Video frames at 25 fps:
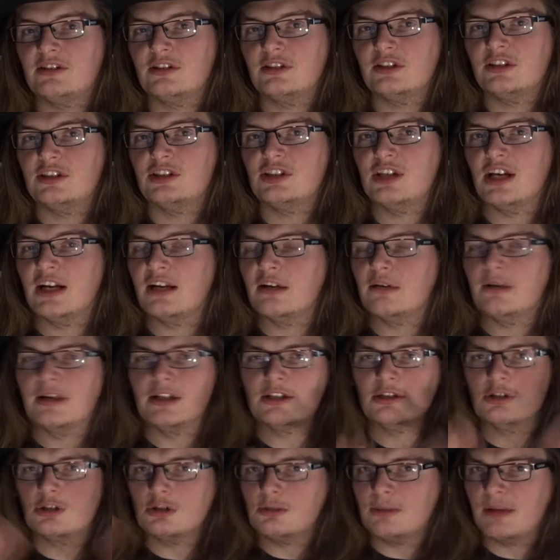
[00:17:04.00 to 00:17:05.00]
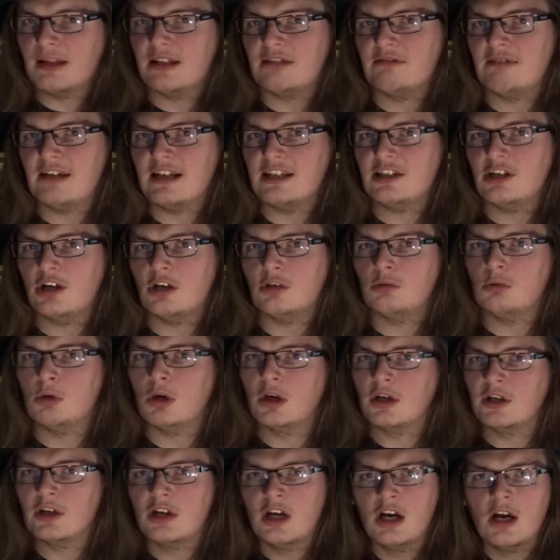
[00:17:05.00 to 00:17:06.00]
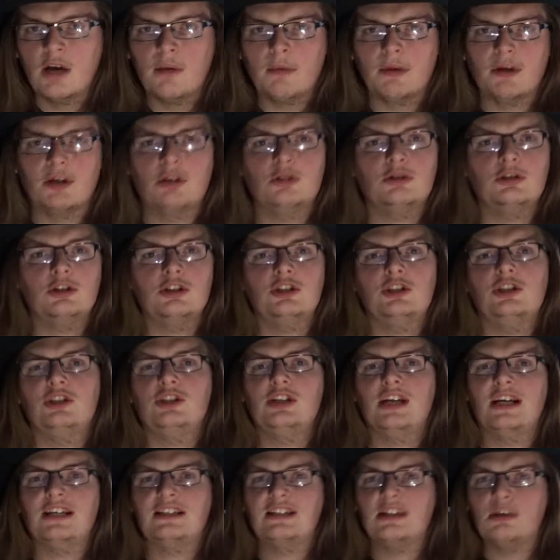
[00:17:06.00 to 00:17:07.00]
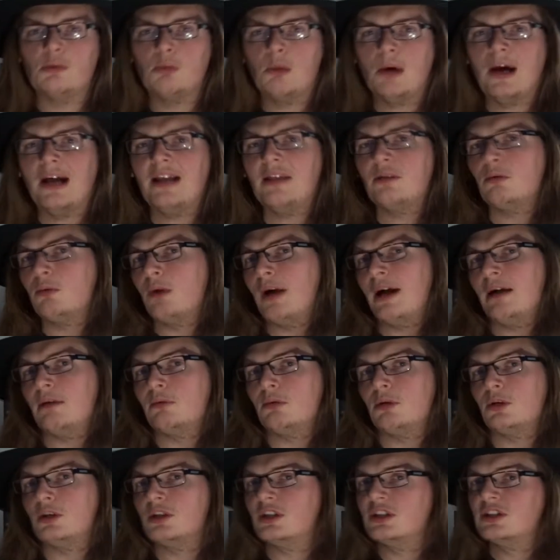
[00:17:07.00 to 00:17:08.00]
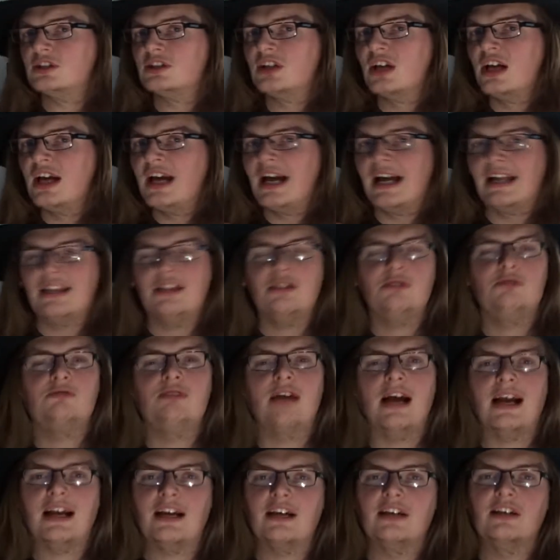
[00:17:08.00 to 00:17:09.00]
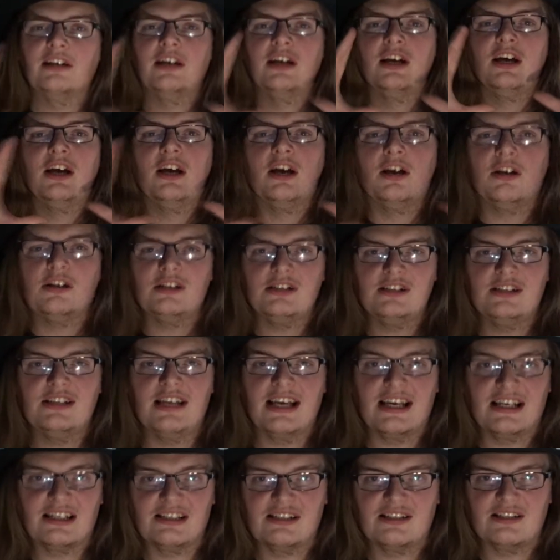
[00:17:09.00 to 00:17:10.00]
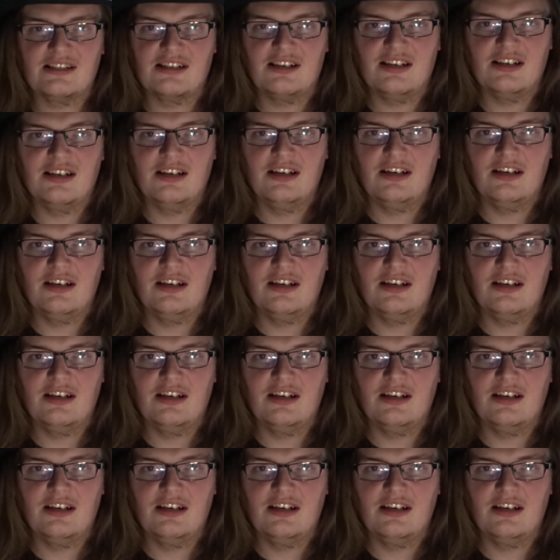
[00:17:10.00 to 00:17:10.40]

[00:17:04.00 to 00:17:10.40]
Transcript: on this channel, I talked about the Red God one, and I also suggested why the White Walkers and the dragon exist.